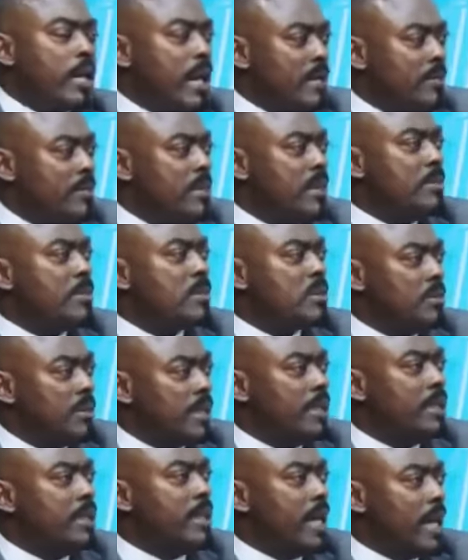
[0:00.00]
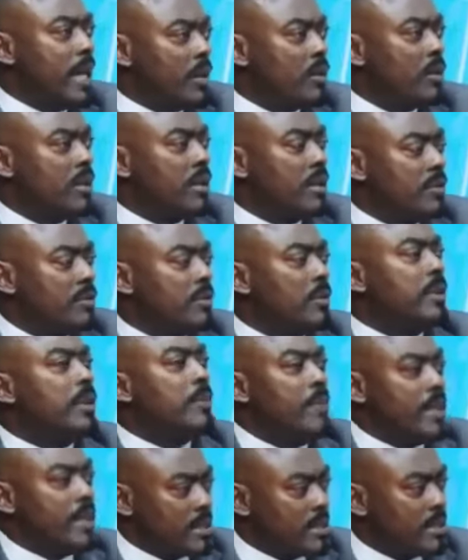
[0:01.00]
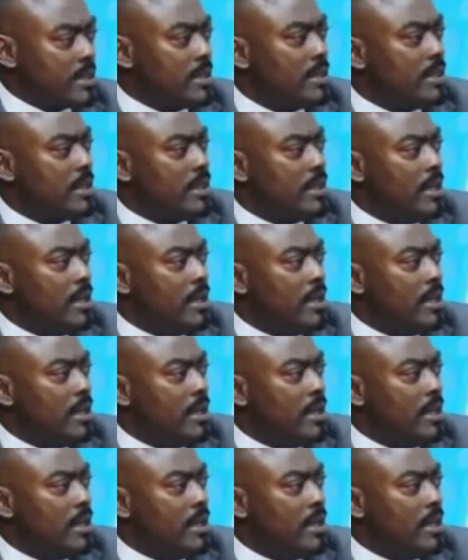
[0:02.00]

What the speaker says: can be able to begin dialoguing for the best.